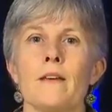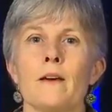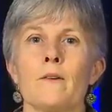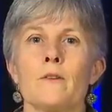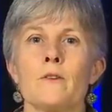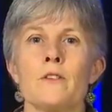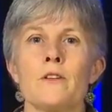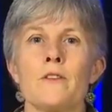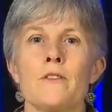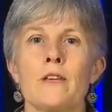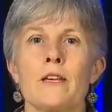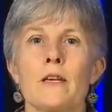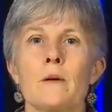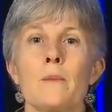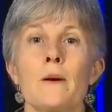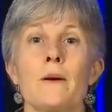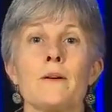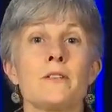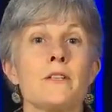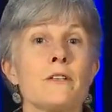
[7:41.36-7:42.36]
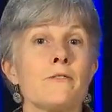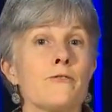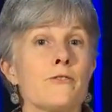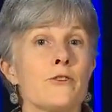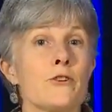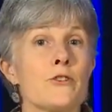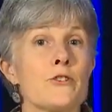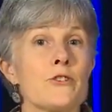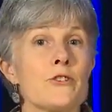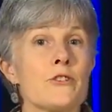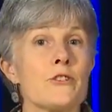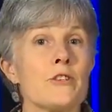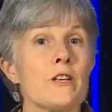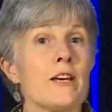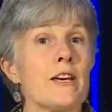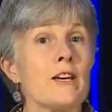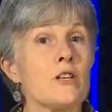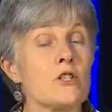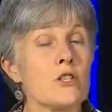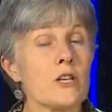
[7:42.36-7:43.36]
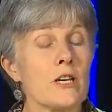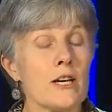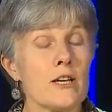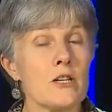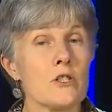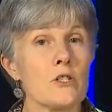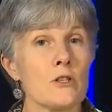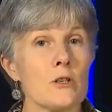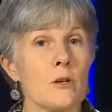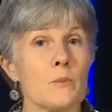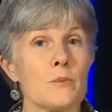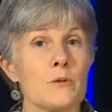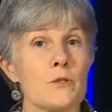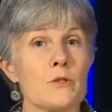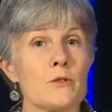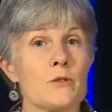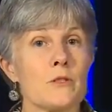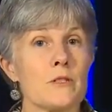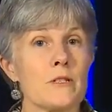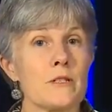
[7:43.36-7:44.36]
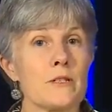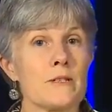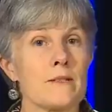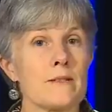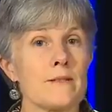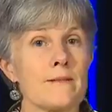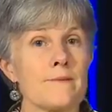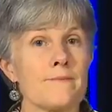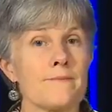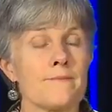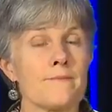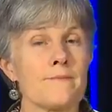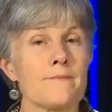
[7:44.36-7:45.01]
Now going to think about diverse educational opportunities.